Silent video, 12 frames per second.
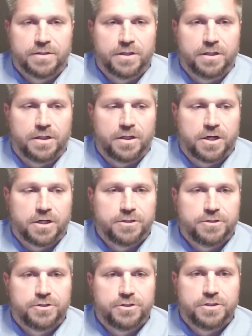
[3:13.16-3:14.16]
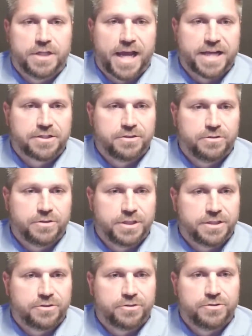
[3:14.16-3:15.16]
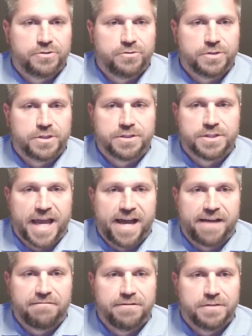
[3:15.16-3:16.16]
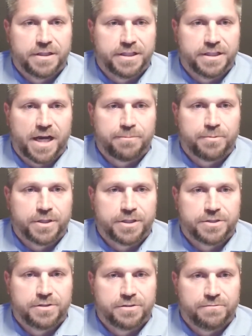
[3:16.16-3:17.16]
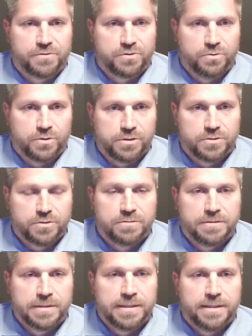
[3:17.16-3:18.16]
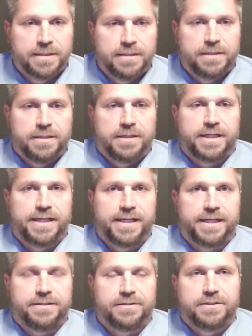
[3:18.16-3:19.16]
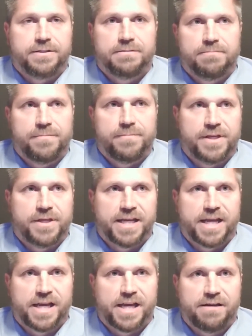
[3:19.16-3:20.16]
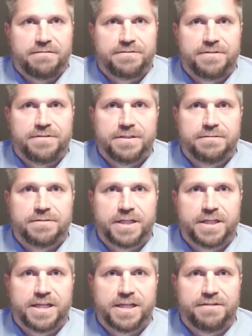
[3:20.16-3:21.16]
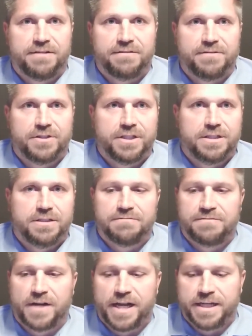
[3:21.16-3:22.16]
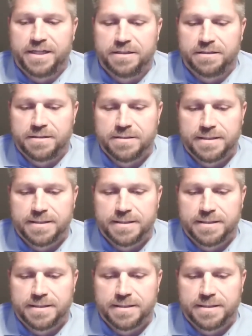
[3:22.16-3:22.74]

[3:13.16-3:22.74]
the large national teachers unions have on the operations of schools. And they have a very defined